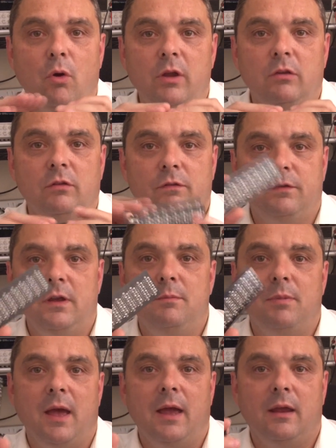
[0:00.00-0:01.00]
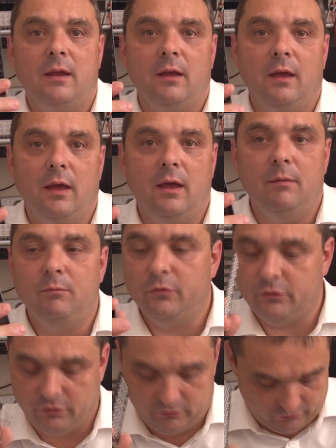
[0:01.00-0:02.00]
points of feedback
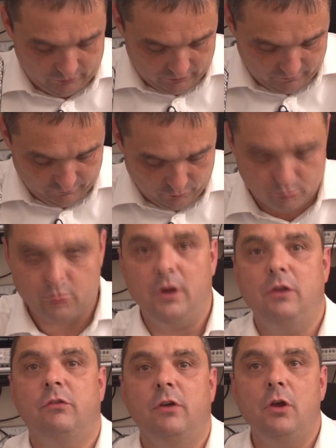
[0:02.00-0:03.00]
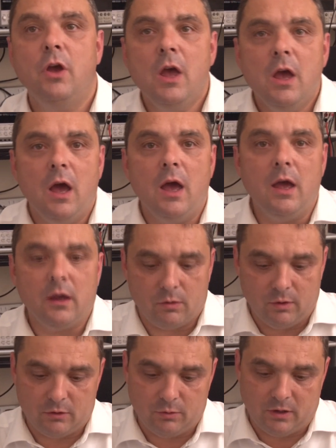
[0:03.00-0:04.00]
to the footprint. So
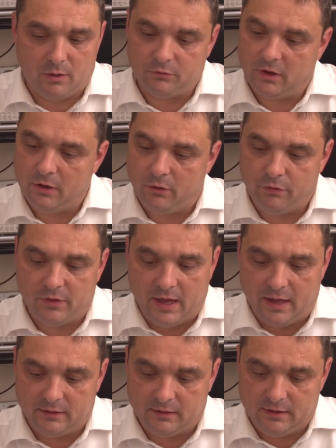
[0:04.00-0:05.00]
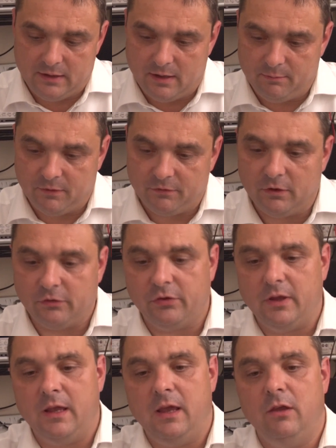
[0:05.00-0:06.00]
quick update on that. The first
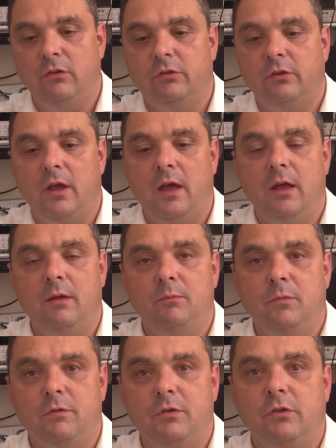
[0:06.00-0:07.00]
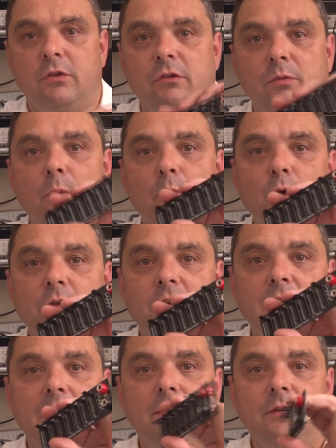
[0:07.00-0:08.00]
thing is the first thing someone
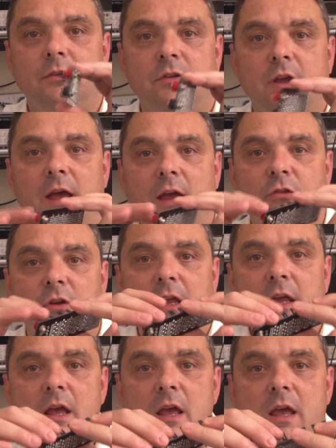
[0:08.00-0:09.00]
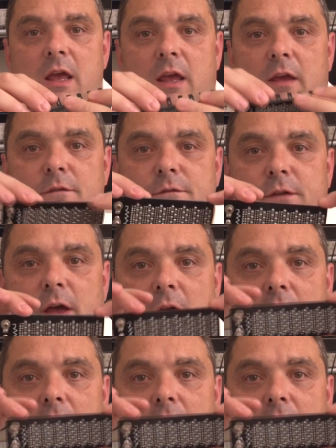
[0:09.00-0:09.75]
pointed out that actually if